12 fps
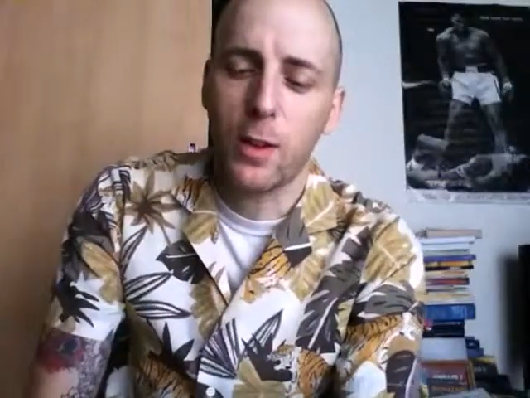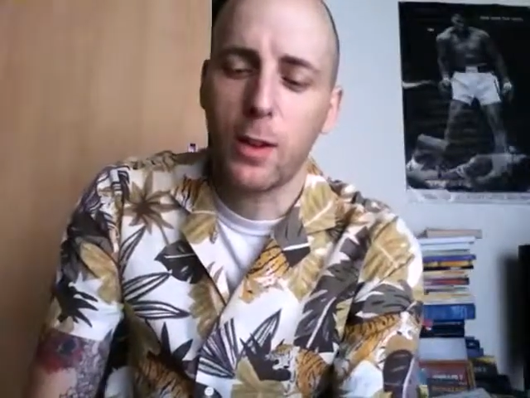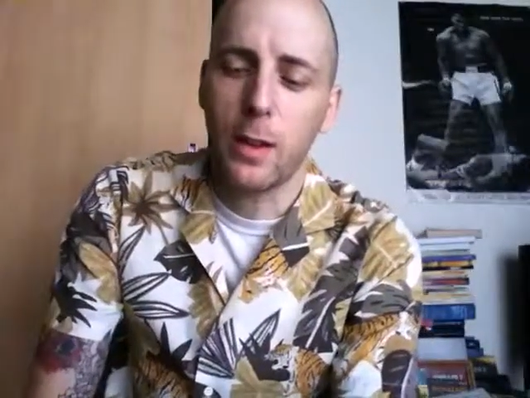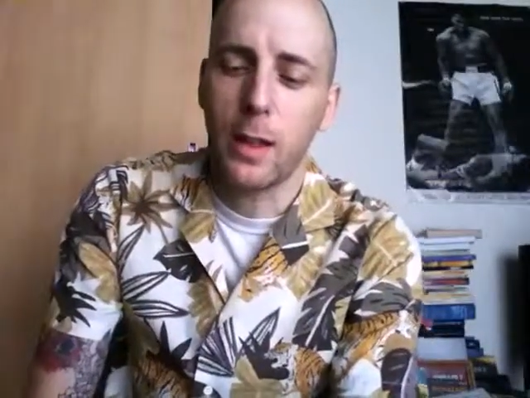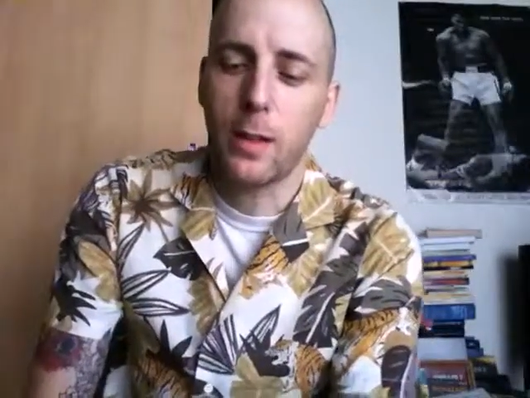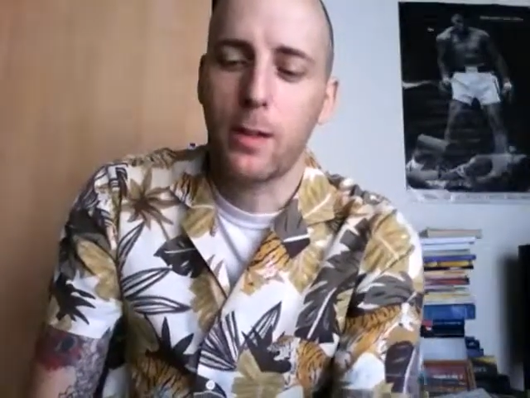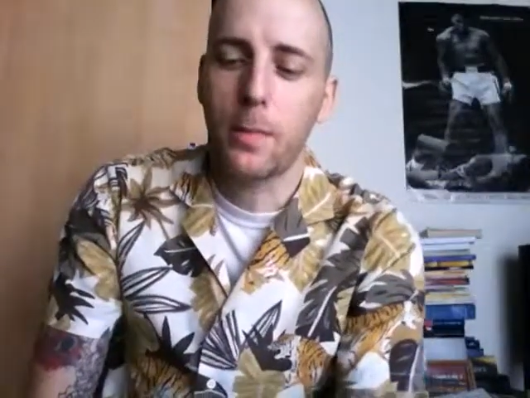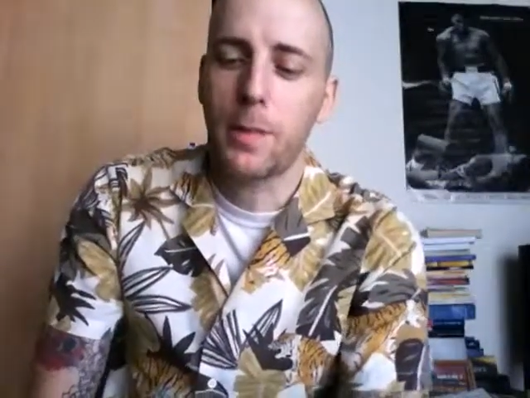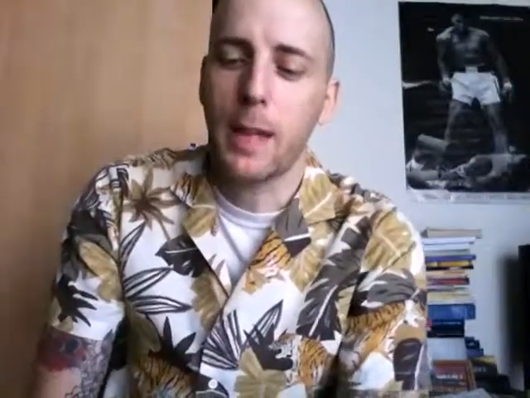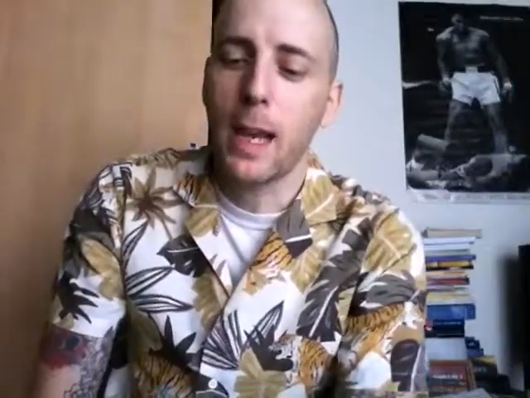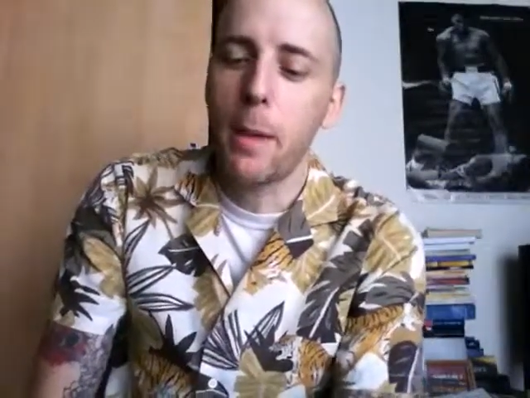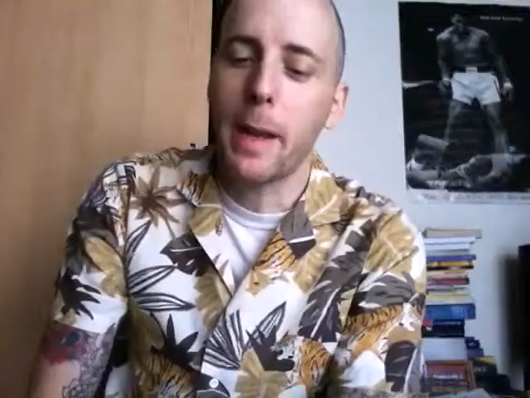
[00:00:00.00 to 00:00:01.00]
but the
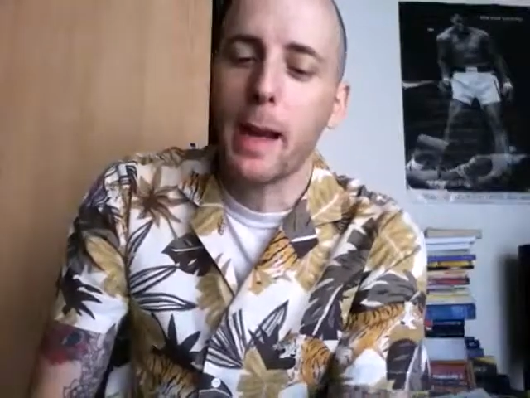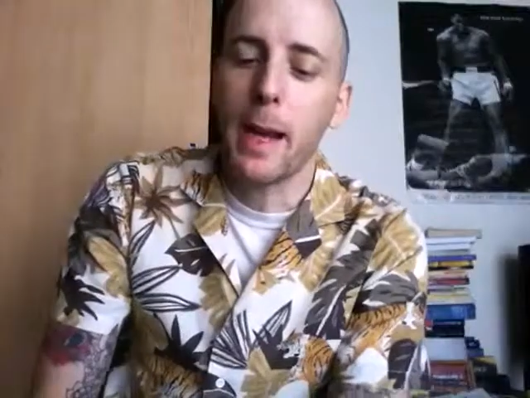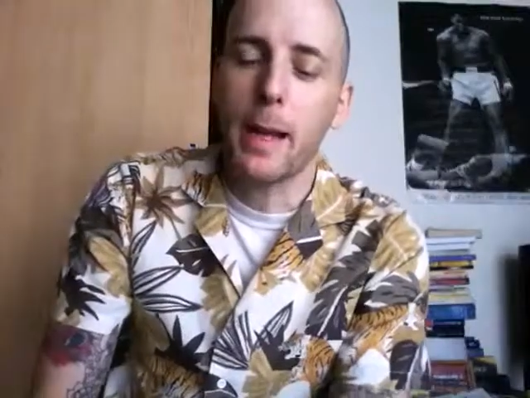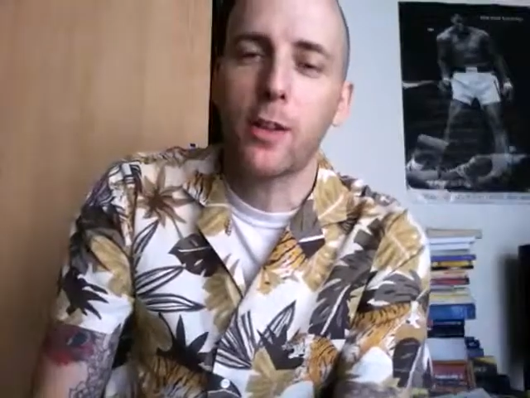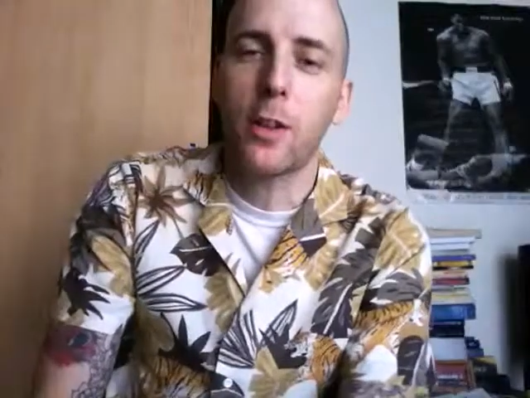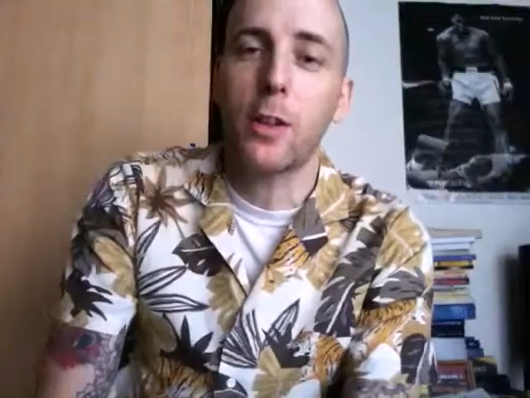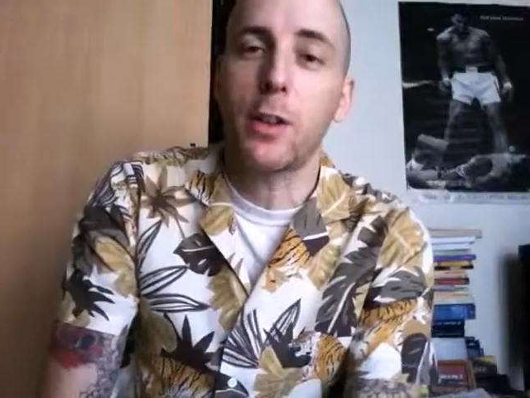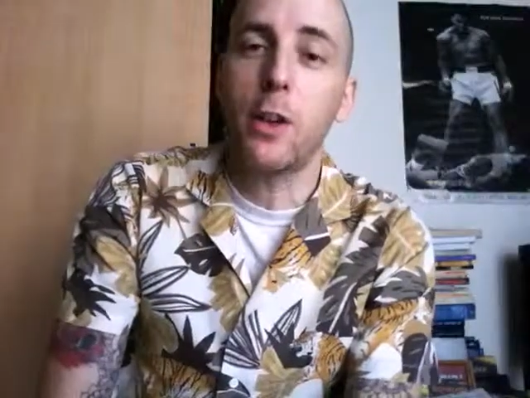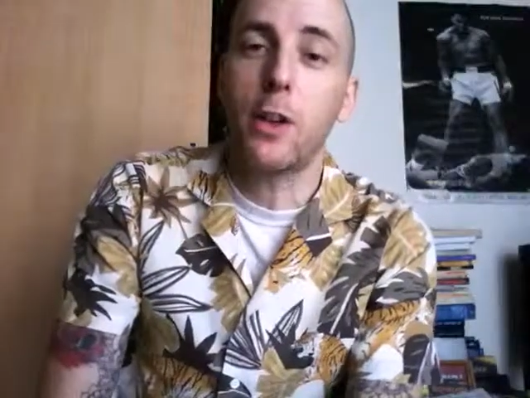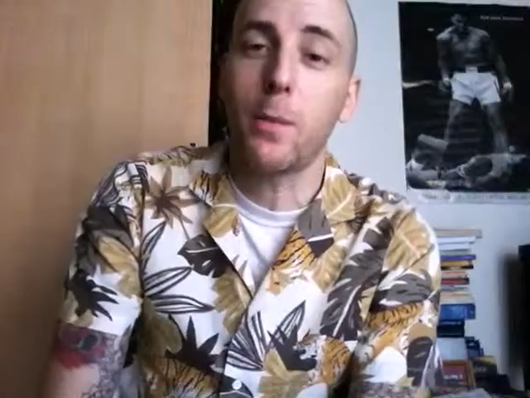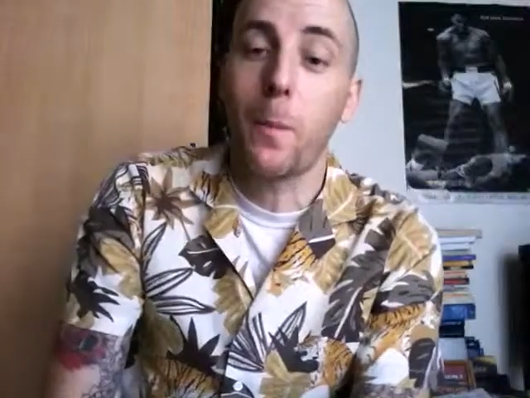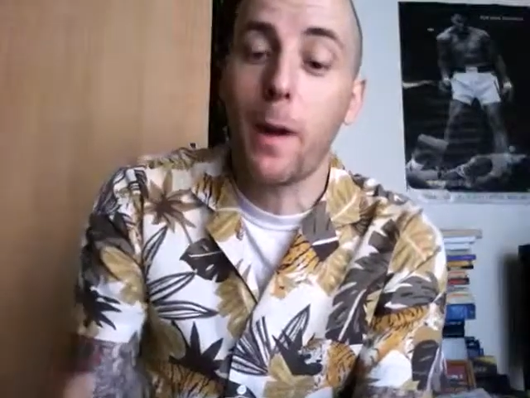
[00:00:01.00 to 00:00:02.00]
soundtrack is really good.